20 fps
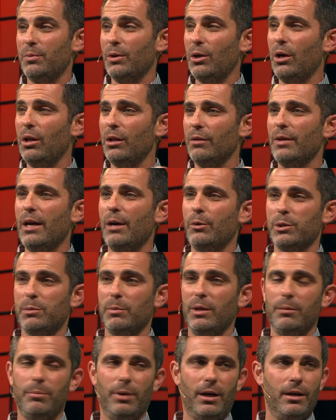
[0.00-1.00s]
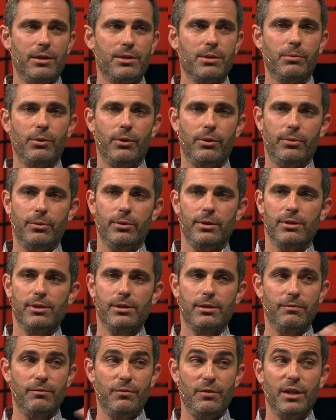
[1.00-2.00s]
But all of that was made possible through this
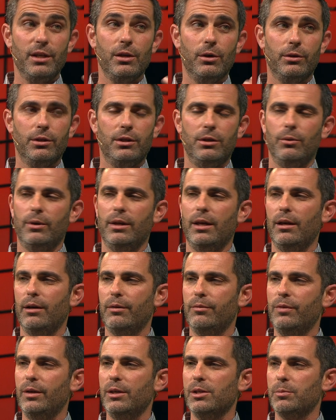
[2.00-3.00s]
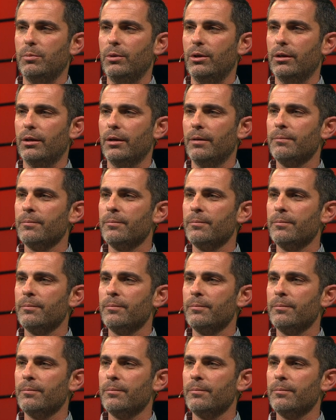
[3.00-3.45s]
video Q&A on Facebook.